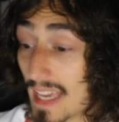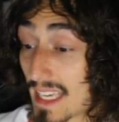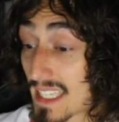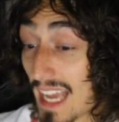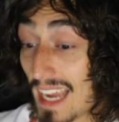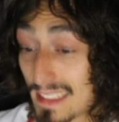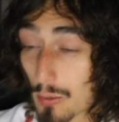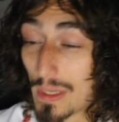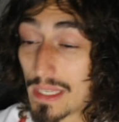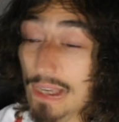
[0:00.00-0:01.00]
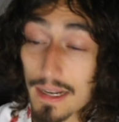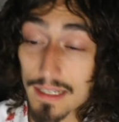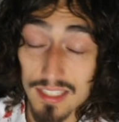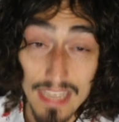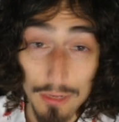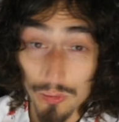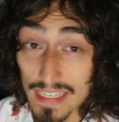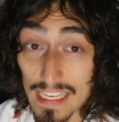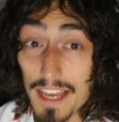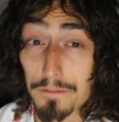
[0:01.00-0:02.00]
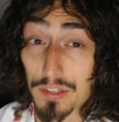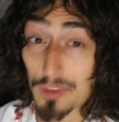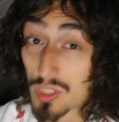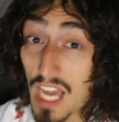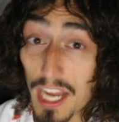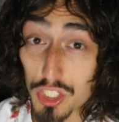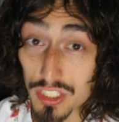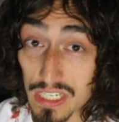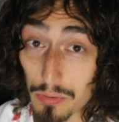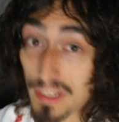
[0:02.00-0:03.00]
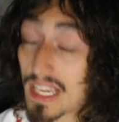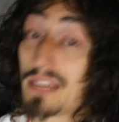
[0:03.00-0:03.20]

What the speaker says: Side deck, we gotta stay ready for those Kashatiras.